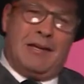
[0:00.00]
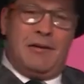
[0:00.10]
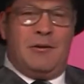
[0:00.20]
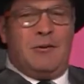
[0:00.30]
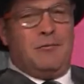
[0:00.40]

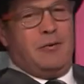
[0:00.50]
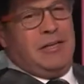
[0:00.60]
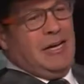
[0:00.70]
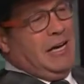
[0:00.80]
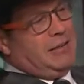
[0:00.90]
Right, we
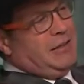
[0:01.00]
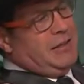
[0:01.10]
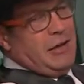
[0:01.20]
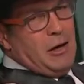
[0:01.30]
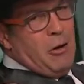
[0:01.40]
right. got
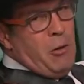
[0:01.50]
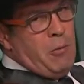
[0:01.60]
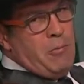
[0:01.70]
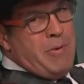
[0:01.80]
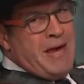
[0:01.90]
the uh,
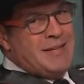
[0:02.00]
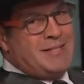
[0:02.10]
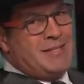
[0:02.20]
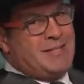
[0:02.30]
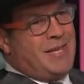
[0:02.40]
home
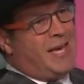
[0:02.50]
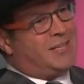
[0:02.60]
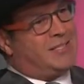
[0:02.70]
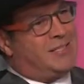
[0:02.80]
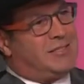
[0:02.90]
base in
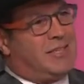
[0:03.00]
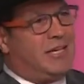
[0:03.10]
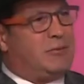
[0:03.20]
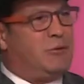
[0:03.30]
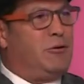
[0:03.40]
Texas.
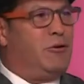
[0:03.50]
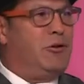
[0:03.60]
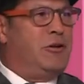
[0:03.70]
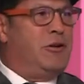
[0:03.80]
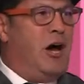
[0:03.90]
That's where
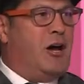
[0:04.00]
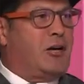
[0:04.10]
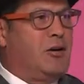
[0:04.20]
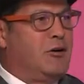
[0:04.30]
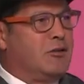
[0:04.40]
we all the
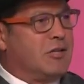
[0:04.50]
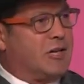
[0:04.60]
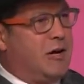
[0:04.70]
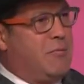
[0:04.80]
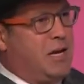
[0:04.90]
narcos Satoshi
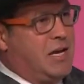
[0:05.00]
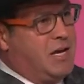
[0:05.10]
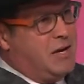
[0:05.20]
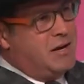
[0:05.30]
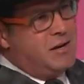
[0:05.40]
are coming
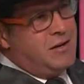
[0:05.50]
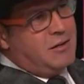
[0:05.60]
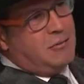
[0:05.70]
Nakamoto. in.